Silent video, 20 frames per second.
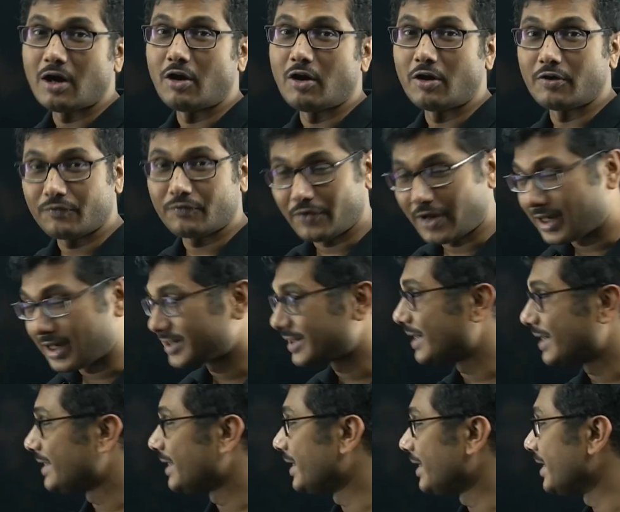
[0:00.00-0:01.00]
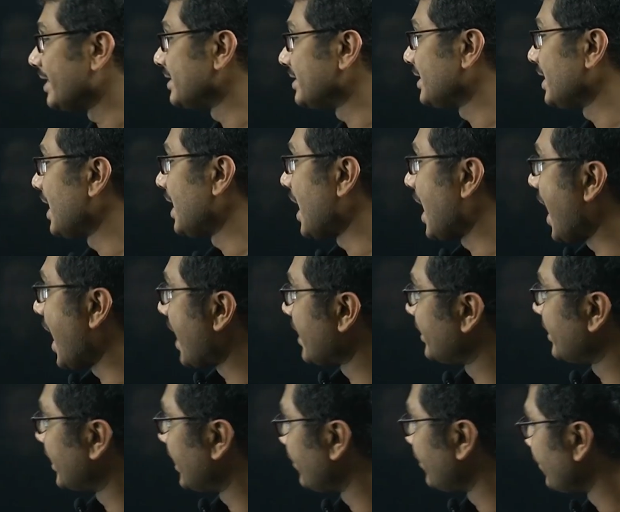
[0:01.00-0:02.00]
or farsightedness, and
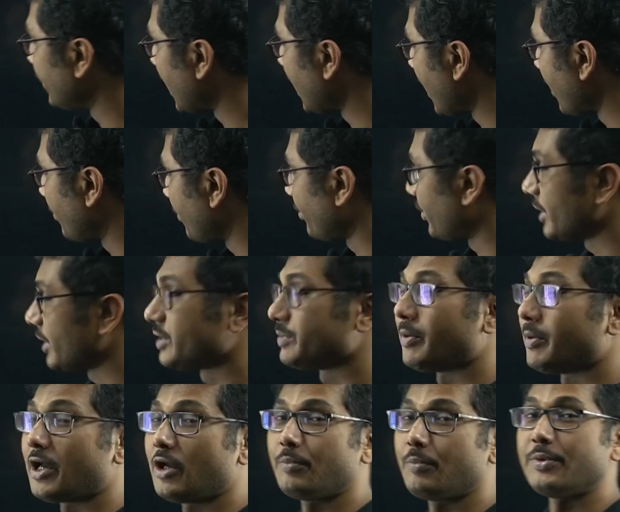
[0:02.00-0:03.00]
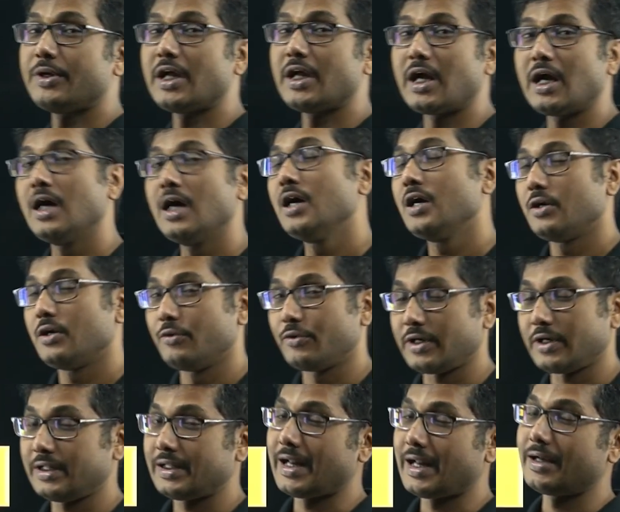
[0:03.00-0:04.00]
then we have presbyopia,
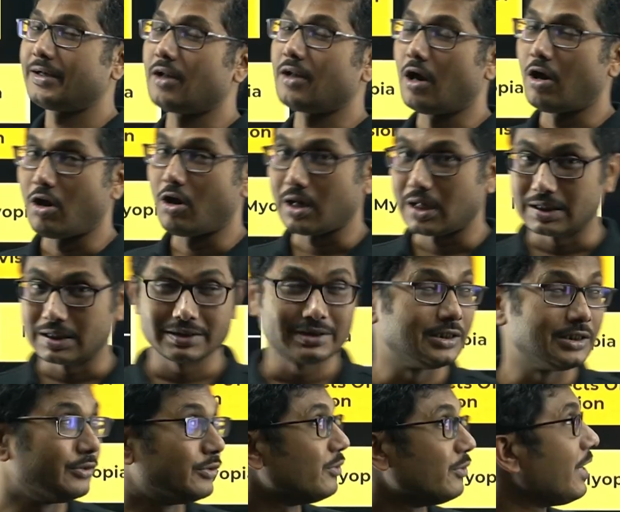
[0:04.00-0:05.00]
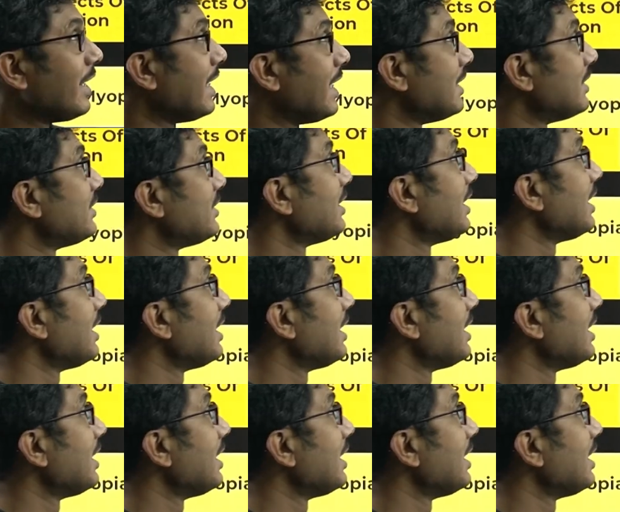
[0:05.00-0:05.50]
okay, that occurs due to age.